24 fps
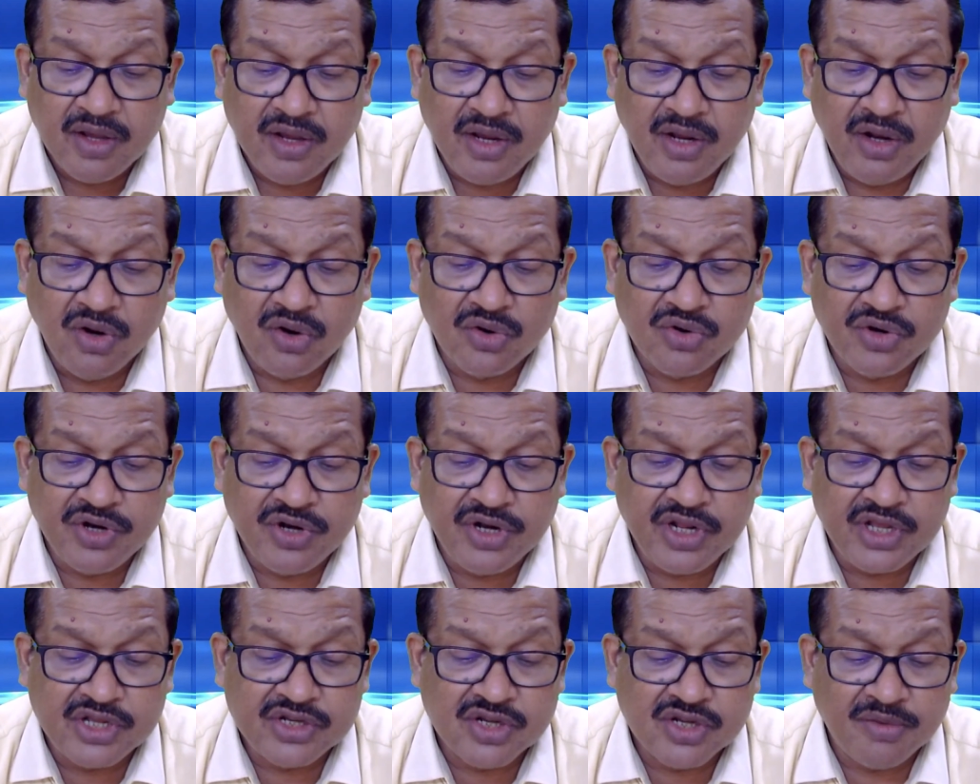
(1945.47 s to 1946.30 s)

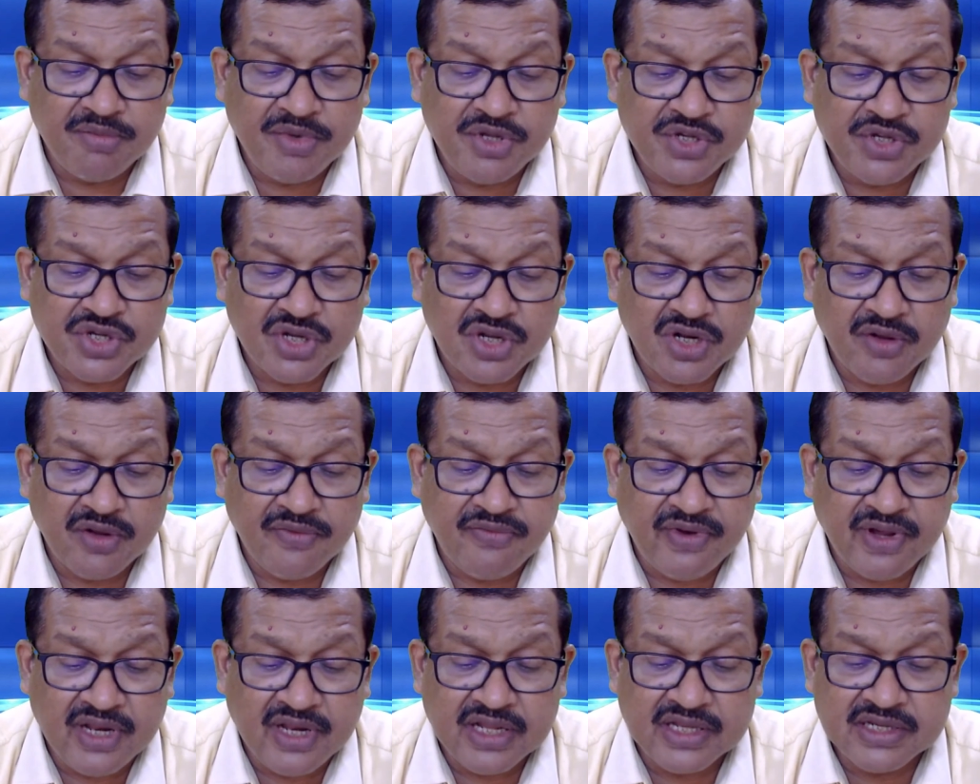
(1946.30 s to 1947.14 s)
electronic submission of
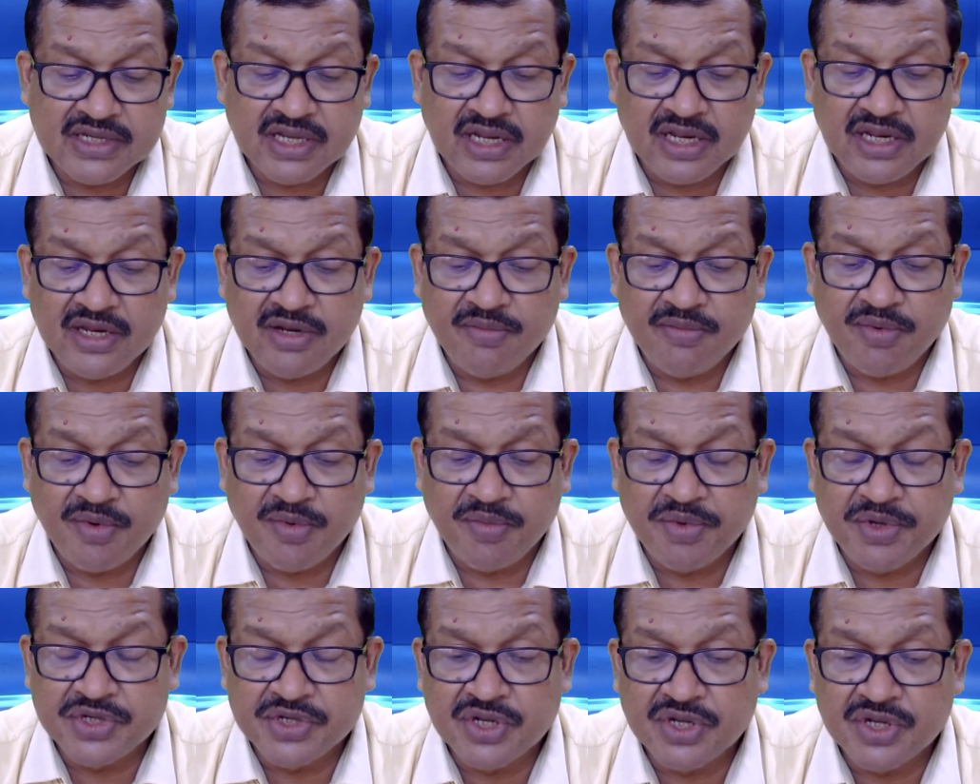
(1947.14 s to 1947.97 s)
financial
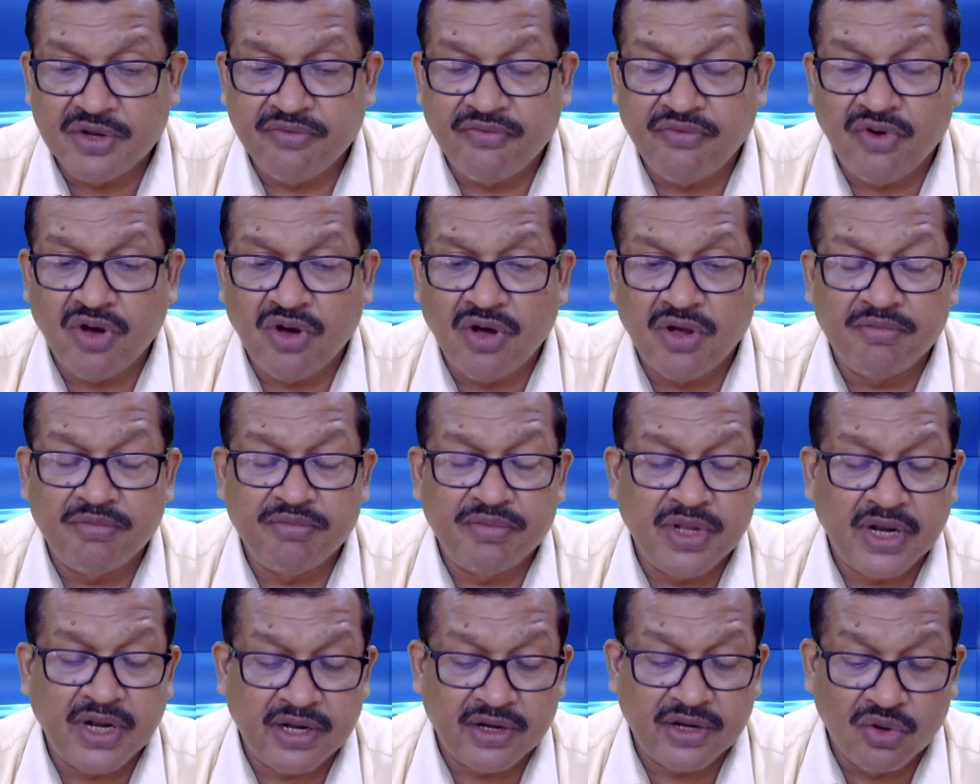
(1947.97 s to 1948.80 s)
information form
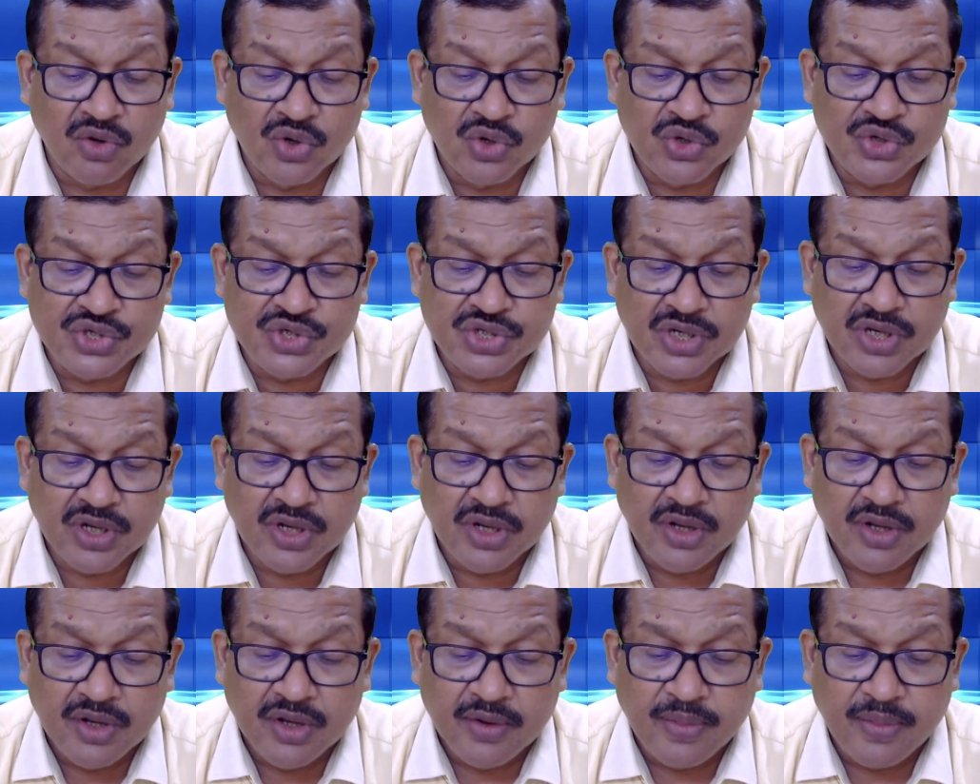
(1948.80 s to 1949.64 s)
that goes
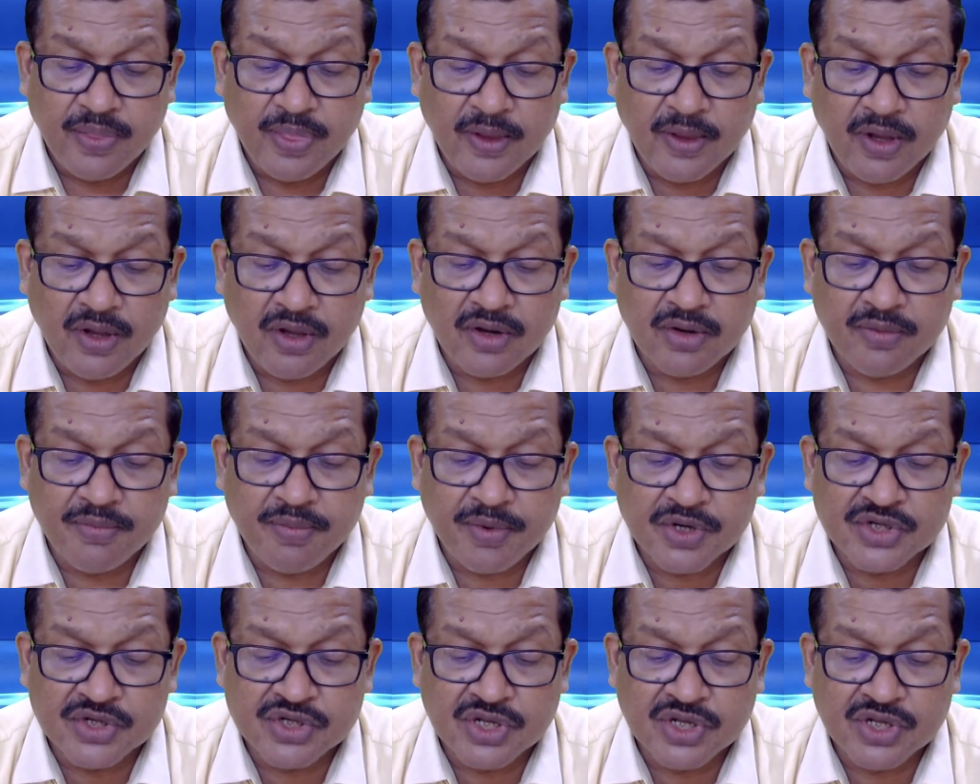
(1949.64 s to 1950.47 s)

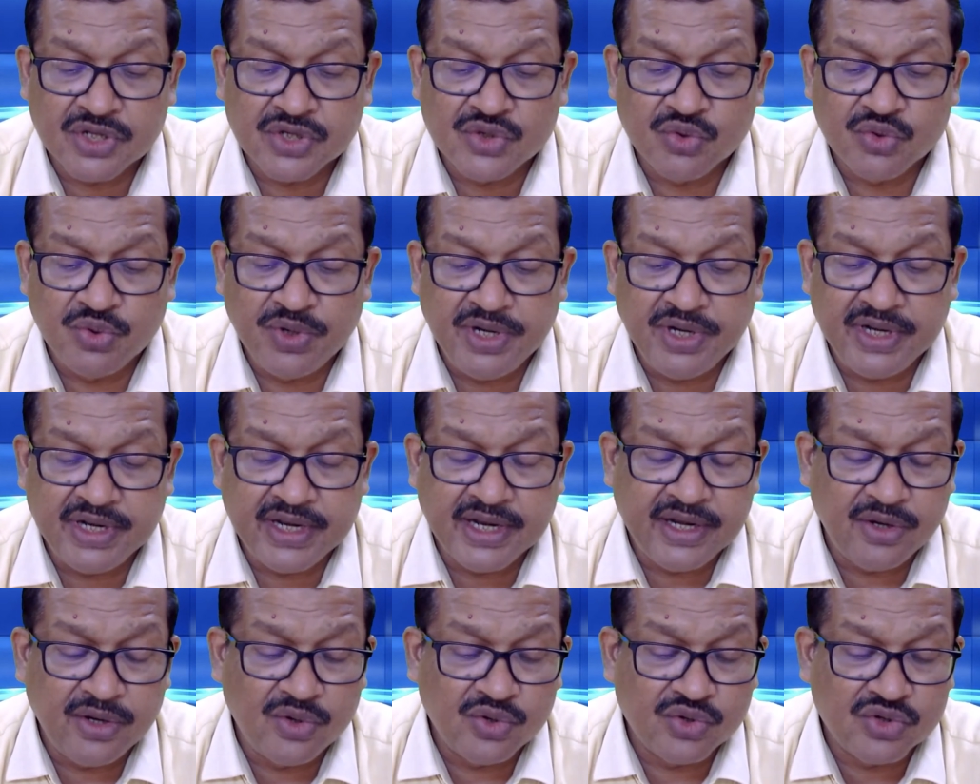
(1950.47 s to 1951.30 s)
persons who
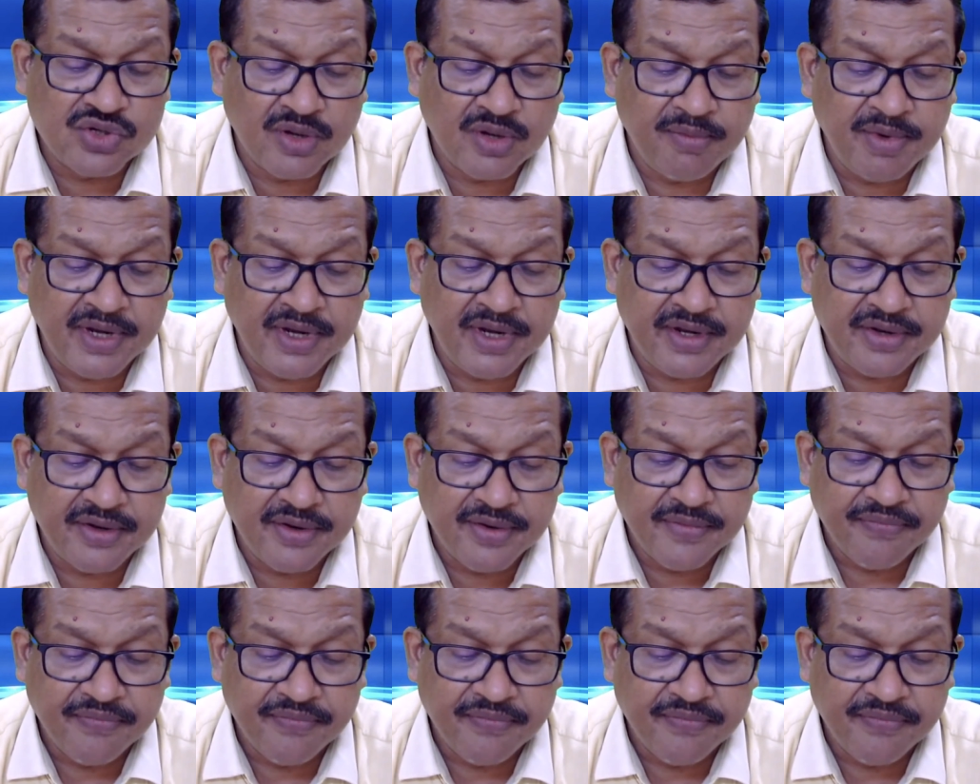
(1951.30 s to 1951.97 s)
intend to submit,